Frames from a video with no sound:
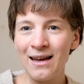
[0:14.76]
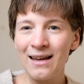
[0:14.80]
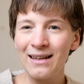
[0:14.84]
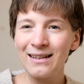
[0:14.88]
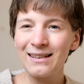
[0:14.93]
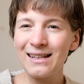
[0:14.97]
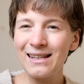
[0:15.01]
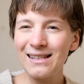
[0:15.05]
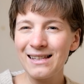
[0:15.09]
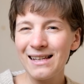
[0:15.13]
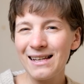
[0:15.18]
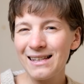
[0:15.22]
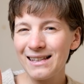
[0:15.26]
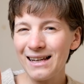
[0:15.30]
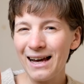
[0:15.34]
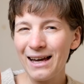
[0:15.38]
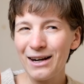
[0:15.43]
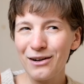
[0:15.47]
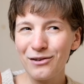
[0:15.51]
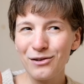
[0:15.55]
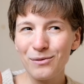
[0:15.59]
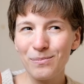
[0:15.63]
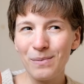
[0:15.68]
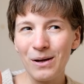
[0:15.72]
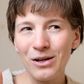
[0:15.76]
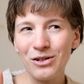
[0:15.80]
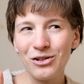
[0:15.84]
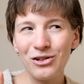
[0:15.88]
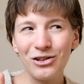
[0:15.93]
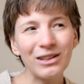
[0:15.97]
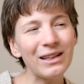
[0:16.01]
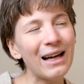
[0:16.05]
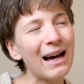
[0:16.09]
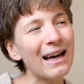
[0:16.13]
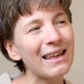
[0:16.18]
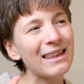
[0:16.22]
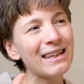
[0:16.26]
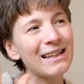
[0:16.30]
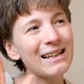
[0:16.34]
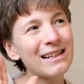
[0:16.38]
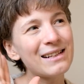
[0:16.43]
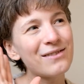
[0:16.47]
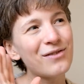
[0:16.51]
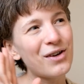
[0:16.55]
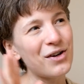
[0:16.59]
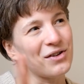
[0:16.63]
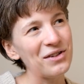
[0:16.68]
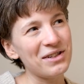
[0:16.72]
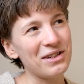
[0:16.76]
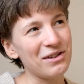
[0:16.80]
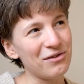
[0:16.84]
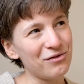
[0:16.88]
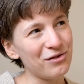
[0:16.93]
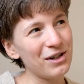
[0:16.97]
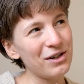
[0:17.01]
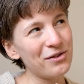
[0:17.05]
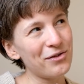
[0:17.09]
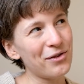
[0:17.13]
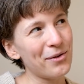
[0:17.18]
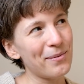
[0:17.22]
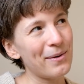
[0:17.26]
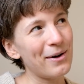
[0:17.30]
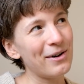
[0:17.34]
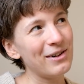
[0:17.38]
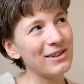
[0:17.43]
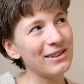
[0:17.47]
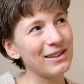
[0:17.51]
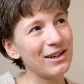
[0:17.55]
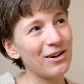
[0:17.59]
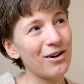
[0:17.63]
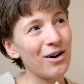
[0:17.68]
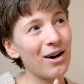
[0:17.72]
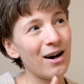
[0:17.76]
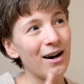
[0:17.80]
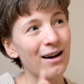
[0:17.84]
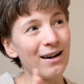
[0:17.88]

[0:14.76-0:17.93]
This is kind of special. I think it's very different from all the